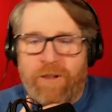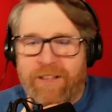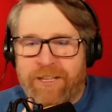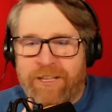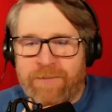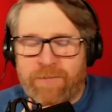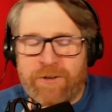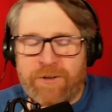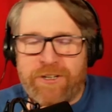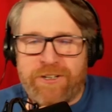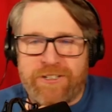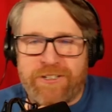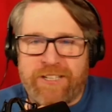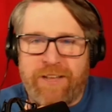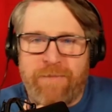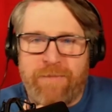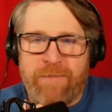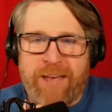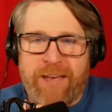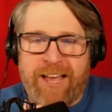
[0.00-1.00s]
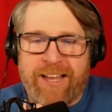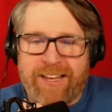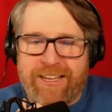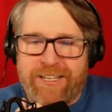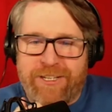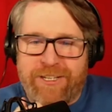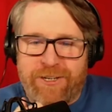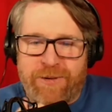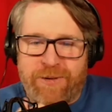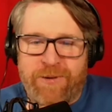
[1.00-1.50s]
Let's put yourself back
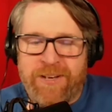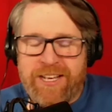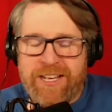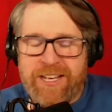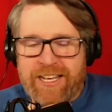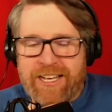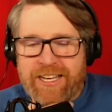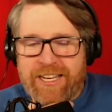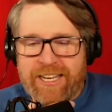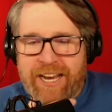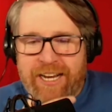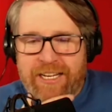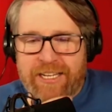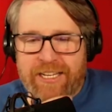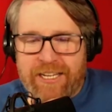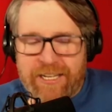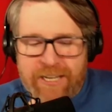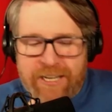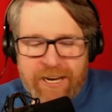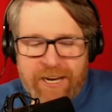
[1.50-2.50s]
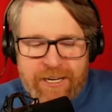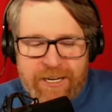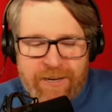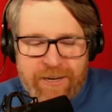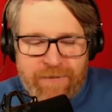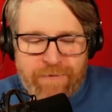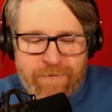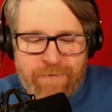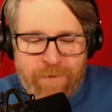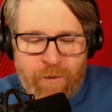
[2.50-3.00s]
into
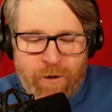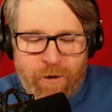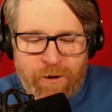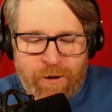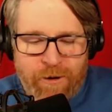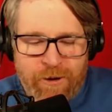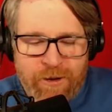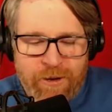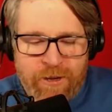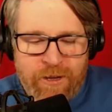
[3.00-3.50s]
1994.